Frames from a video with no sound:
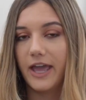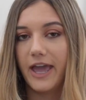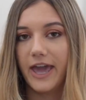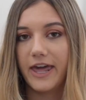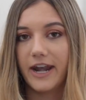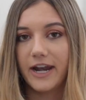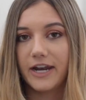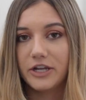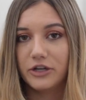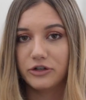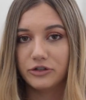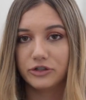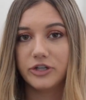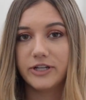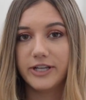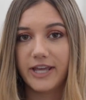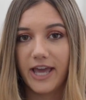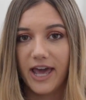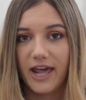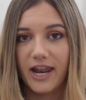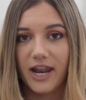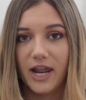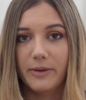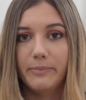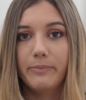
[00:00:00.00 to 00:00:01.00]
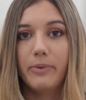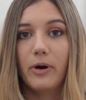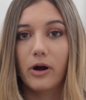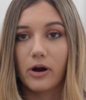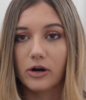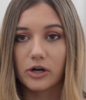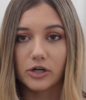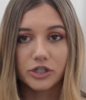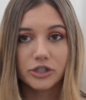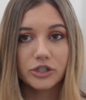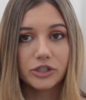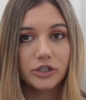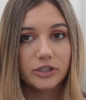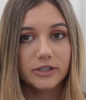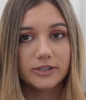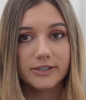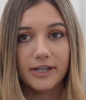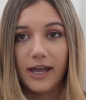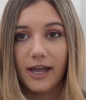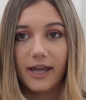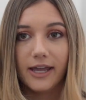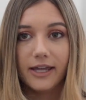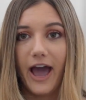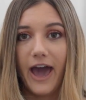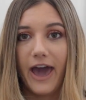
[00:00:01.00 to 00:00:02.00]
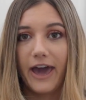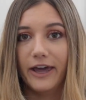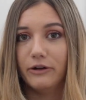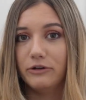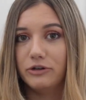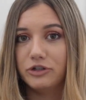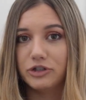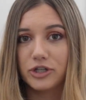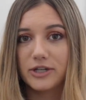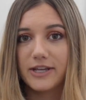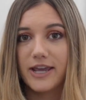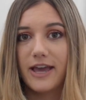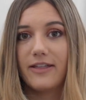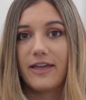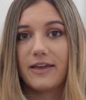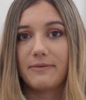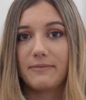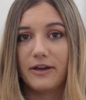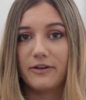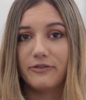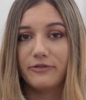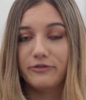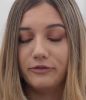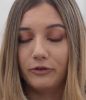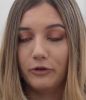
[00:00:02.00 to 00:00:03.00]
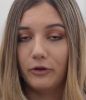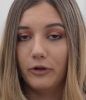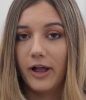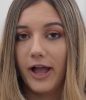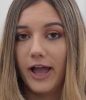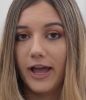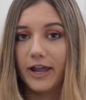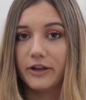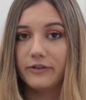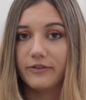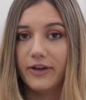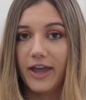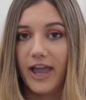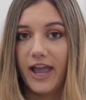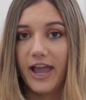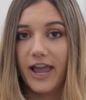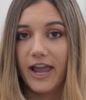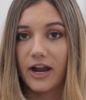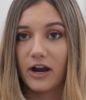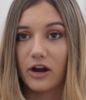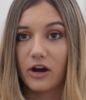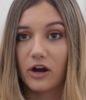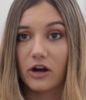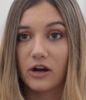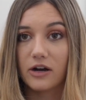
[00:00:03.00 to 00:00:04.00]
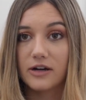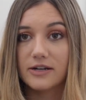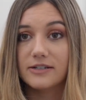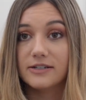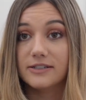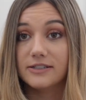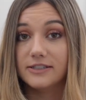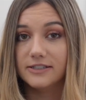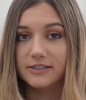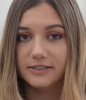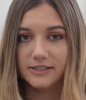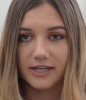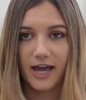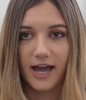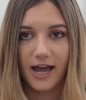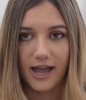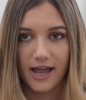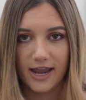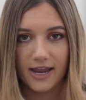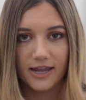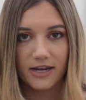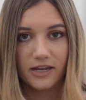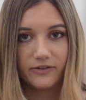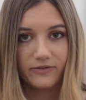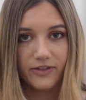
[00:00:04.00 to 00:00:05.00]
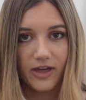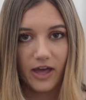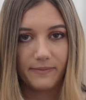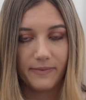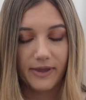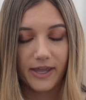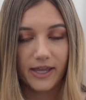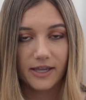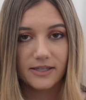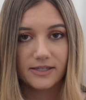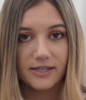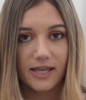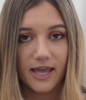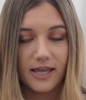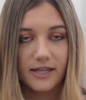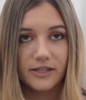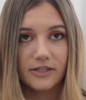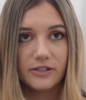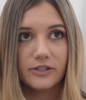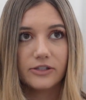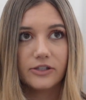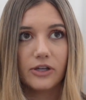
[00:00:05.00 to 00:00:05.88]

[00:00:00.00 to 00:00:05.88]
And I usually get a partial done. I don't usually get like my full head of hair dyed, if that makes sense.